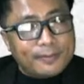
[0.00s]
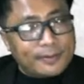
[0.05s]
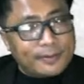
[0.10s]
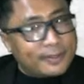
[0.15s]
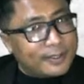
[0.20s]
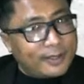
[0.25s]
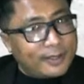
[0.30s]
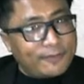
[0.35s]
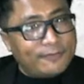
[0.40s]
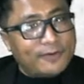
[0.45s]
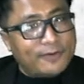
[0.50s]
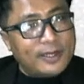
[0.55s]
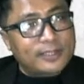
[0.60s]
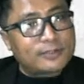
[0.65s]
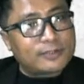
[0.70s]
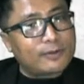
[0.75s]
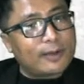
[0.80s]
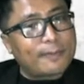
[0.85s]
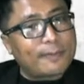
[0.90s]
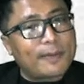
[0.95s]
give rise
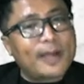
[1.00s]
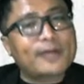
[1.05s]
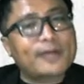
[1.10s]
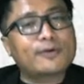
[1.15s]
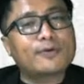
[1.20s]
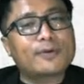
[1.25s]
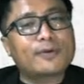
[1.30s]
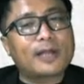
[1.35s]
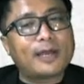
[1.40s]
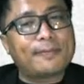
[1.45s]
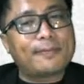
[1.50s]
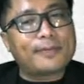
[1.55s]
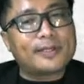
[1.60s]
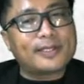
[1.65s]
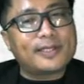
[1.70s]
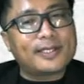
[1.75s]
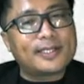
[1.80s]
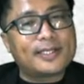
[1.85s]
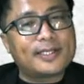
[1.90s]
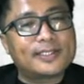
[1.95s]
to a
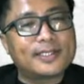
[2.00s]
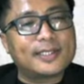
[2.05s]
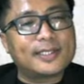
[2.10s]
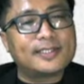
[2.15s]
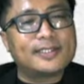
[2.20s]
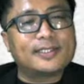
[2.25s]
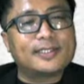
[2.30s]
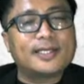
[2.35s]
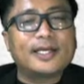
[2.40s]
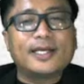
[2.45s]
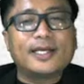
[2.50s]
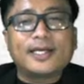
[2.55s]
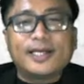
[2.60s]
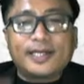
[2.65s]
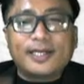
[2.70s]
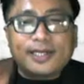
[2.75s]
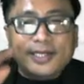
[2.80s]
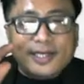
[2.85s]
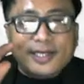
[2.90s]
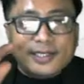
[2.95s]
microclimate. In a sense,
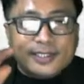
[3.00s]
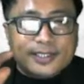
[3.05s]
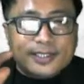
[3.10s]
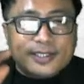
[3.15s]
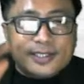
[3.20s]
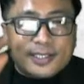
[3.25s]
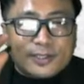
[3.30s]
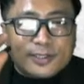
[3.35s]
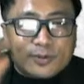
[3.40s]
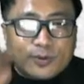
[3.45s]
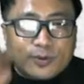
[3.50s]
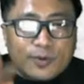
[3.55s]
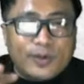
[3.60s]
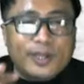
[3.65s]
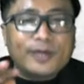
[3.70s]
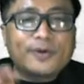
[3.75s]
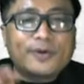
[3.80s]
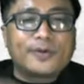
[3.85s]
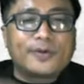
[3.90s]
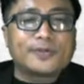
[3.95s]
results in
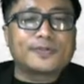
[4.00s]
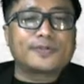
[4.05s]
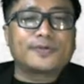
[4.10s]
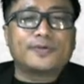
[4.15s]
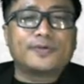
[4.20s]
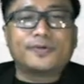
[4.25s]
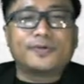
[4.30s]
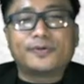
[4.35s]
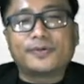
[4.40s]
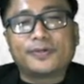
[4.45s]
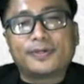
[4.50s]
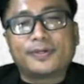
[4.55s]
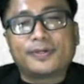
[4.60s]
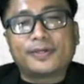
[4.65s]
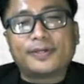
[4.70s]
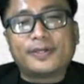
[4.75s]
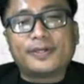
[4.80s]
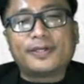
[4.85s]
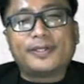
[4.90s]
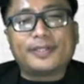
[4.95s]
cooling also.
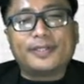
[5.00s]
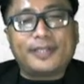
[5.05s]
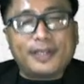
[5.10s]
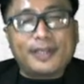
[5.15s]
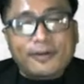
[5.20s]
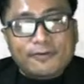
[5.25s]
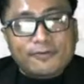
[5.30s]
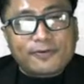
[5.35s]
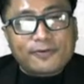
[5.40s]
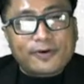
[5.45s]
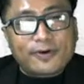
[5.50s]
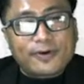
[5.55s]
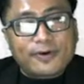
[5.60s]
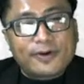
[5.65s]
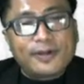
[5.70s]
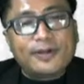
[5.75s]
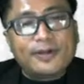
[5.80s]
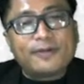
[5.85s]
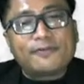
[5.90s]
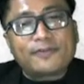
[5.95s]

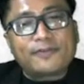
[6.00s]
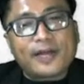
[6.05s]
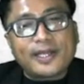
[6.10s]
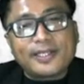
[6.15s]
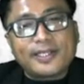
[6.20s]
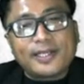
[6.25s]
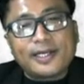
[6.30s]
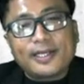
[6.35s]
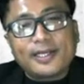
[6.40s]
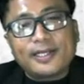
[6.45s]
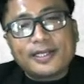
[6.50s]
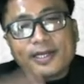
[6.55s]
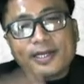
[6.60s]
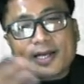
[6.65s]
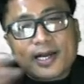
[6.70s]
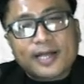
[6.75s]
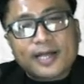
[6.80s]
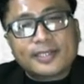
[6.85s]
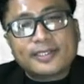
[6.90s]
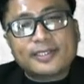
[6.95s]
Therefore, finally
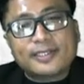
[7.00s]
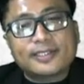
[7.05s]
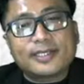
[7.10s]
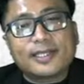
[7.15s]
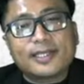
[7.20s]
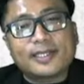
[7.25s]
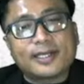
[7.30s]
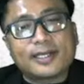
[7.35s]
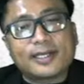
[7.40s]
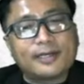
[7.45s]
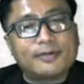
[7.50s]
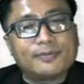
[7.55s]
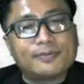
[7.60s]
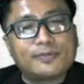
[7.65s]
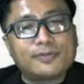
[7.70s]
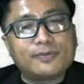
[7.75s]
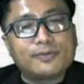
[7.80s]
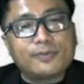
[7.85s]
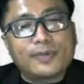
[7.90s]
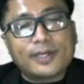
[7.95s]
grasses and
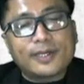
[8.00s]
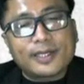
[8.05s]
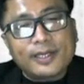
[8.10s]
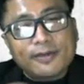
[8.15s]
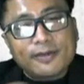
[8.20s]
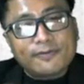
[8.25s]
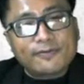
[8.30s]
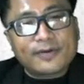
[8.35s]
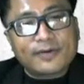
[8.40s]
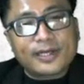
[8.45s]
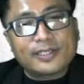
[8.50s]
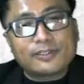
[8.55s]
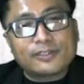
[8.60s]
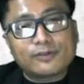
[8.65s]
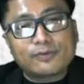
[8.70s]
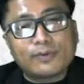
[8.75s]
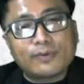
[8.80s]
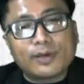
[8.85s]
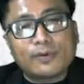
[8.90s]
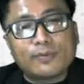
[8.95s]
herbs will give rise
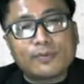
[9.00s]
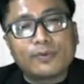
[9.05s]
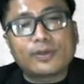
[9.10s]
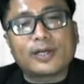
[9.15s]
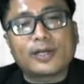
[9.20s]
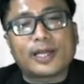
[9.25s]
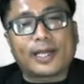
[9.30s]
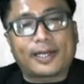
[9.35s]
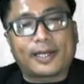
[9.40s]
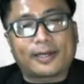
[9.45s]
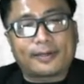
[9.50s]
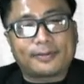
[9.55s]
to a woodland.